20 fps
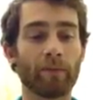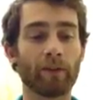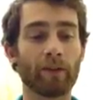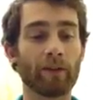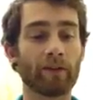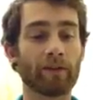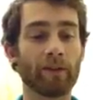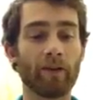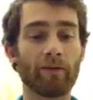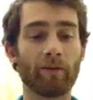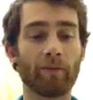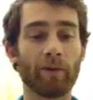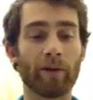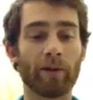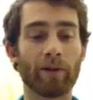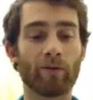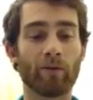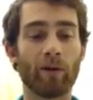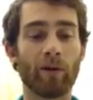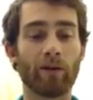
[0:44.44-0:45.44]
There's never
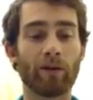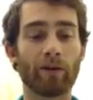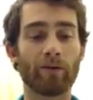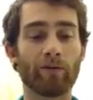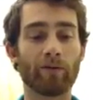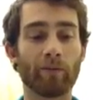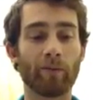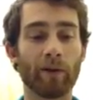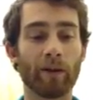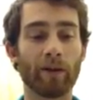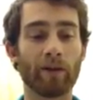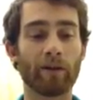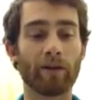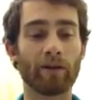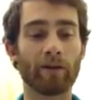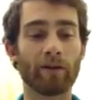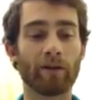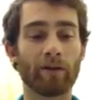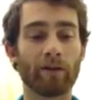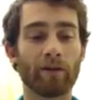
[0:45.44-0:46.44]
been equality for me,
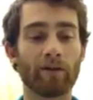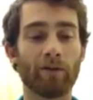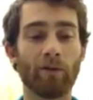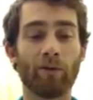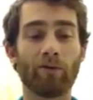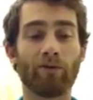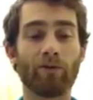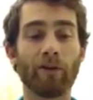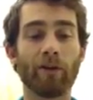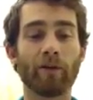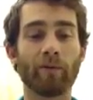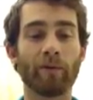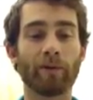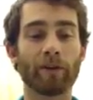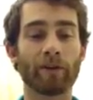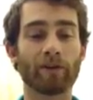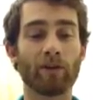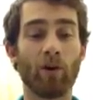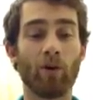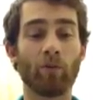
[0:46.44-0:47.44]
nor freedom in
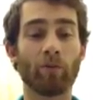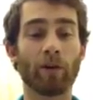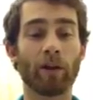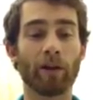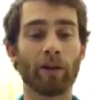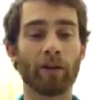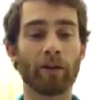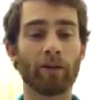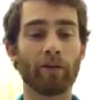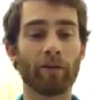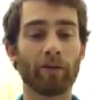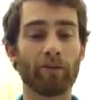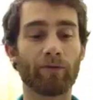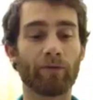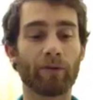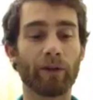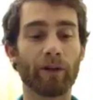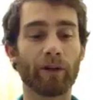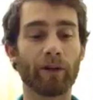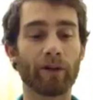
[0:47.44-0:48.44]
this homeland of the
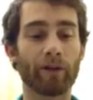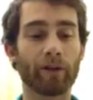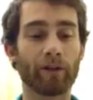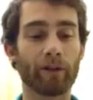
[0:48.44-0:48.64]
free.